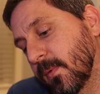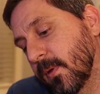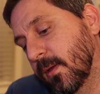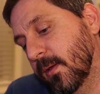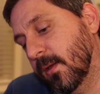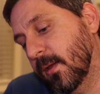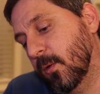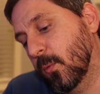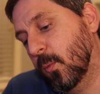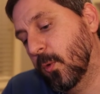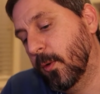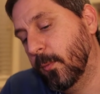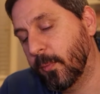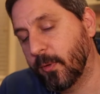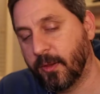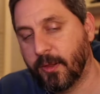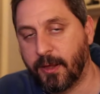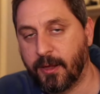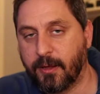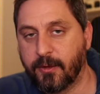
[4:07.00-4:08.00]
in one
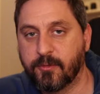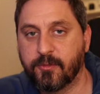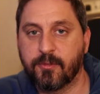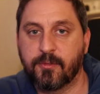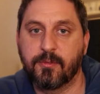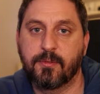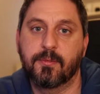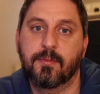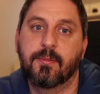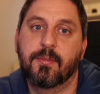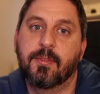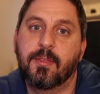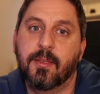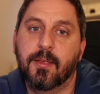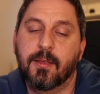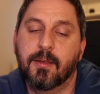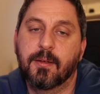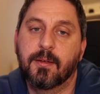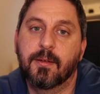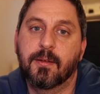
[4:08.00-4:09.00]
place,
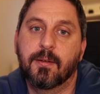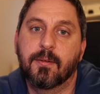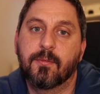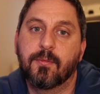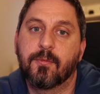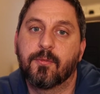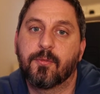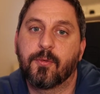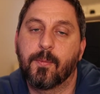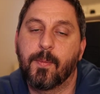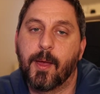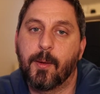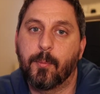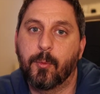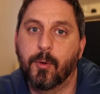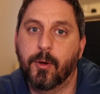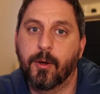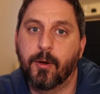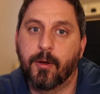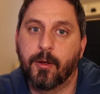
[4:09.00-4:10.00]
then from that
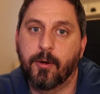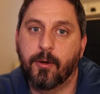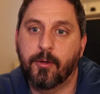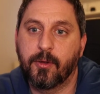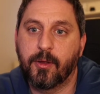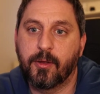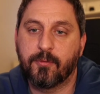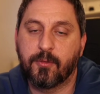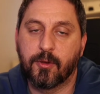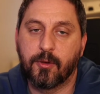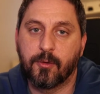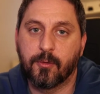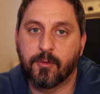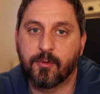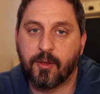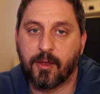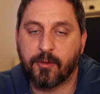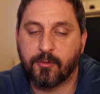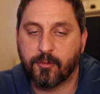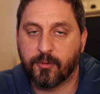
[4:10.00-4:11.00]
point on, all you have to do is
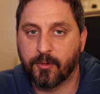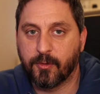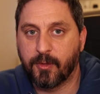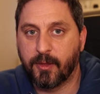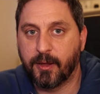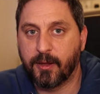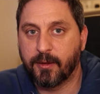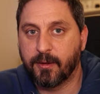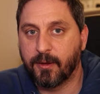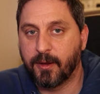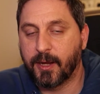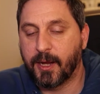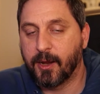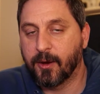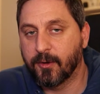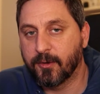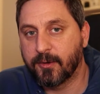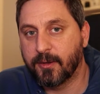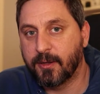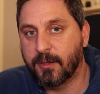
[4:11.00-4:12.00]
ask for like a
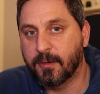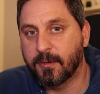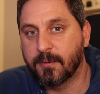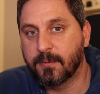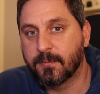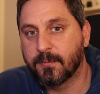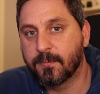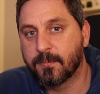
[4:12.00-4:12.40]
guaranteed